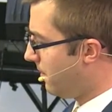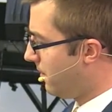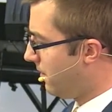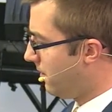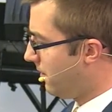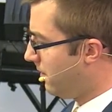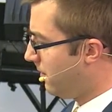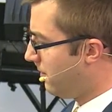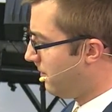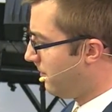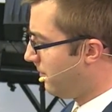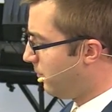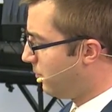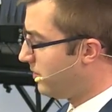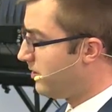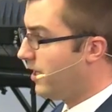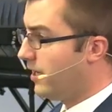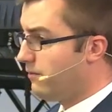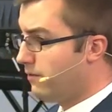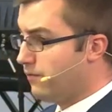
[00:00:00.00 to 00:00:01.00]
um,
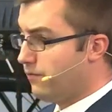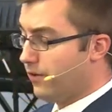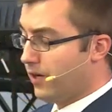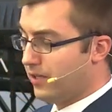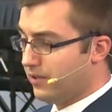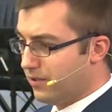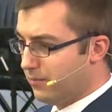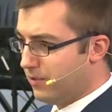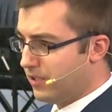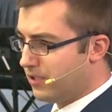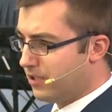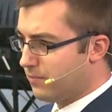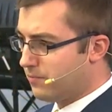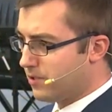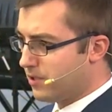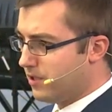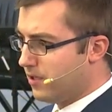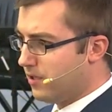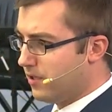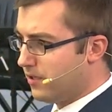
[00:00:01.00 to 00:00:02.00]
when David finally
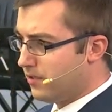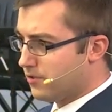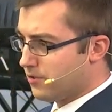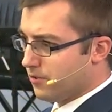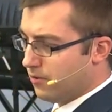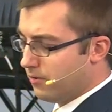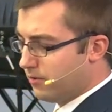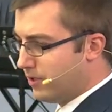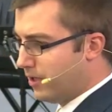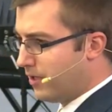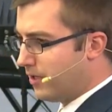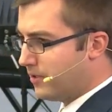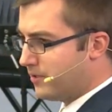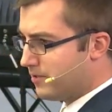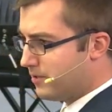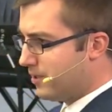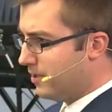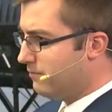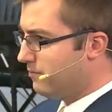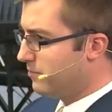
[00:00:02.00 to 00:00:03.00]
becomes king, Saul
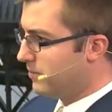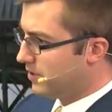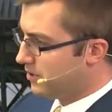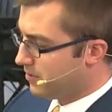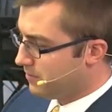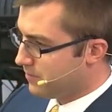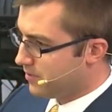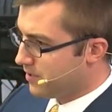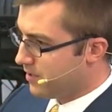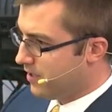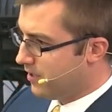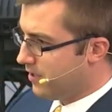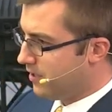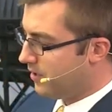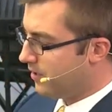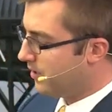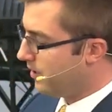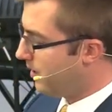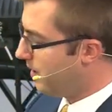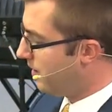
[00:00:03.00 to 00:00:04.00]
dies, David becomes
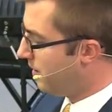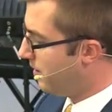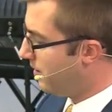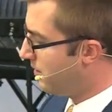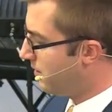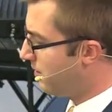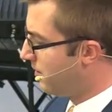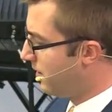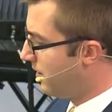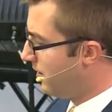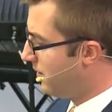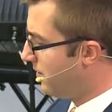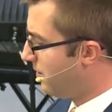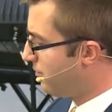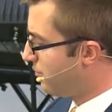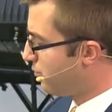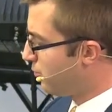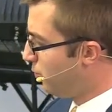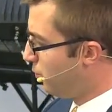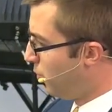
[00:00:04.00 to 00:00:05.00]
king, and
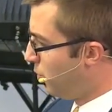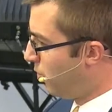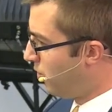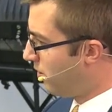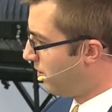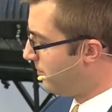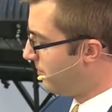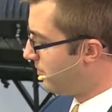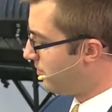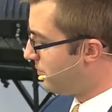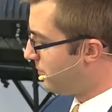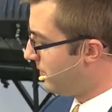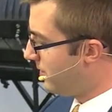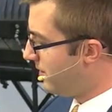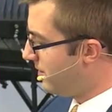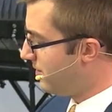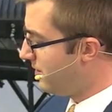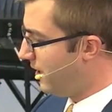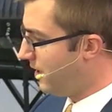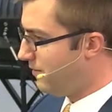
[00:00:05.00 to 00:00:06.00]
there's war
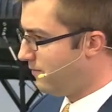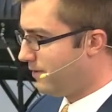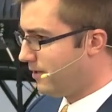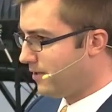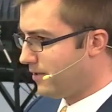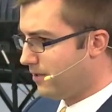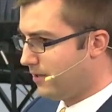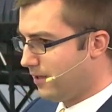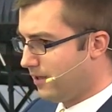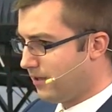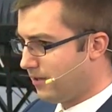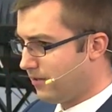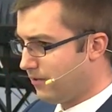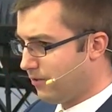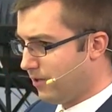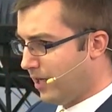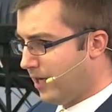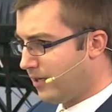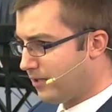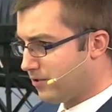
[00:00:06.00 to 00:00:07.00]
between David and the
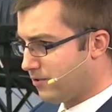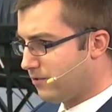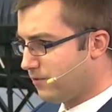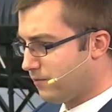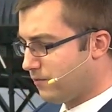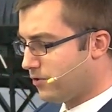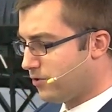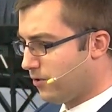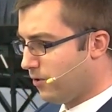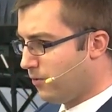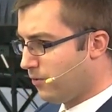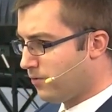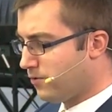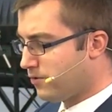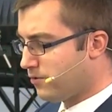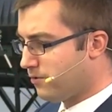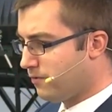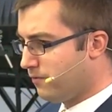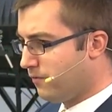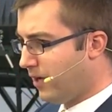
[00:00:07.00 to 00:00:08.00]
last of Saul's
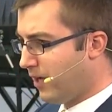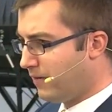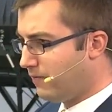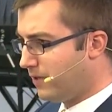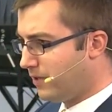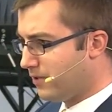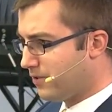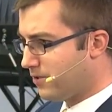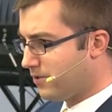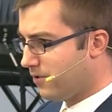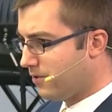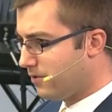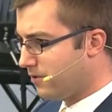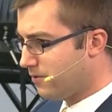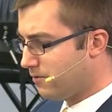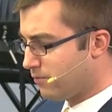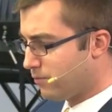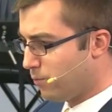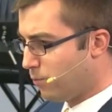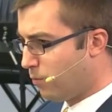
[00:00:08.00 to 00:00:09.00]
surviving sons.
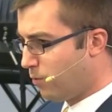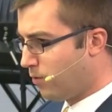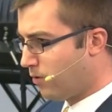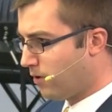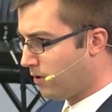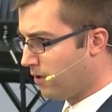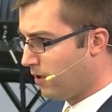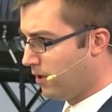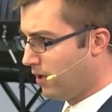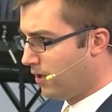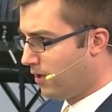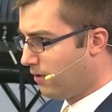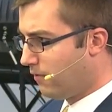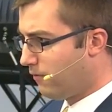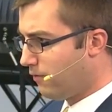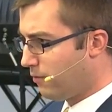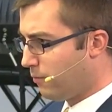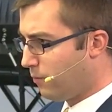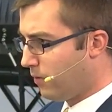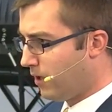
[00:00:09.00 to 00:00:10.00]
There's war
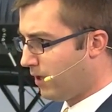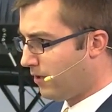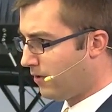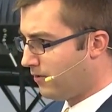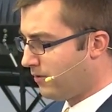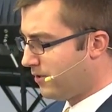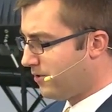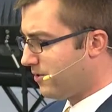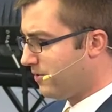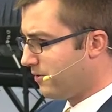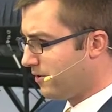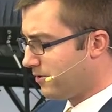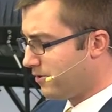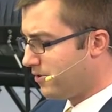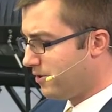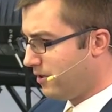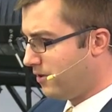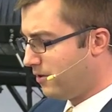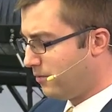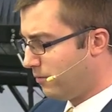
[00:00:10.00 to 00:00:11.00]
for a while, and the, the
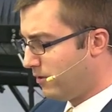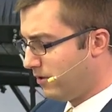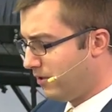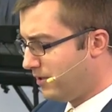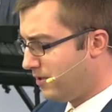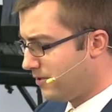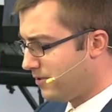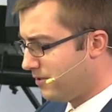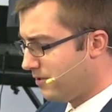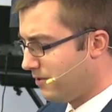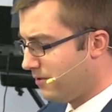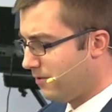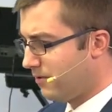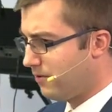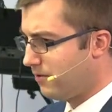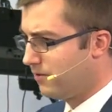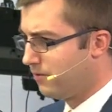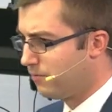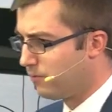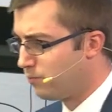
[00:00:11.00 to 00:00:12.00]
son really
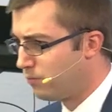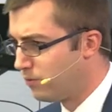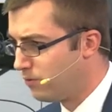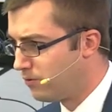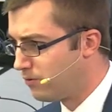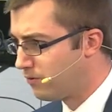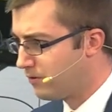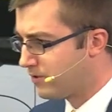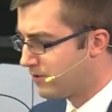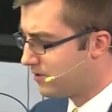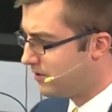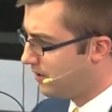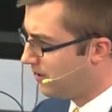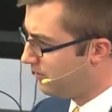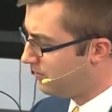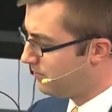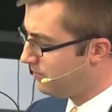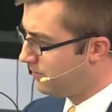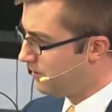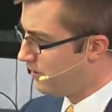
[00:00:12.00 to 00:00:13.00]
isn't the ruler. It's
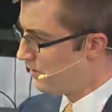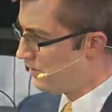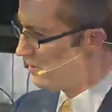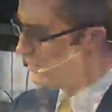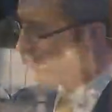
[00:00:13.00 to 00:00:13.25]
David, or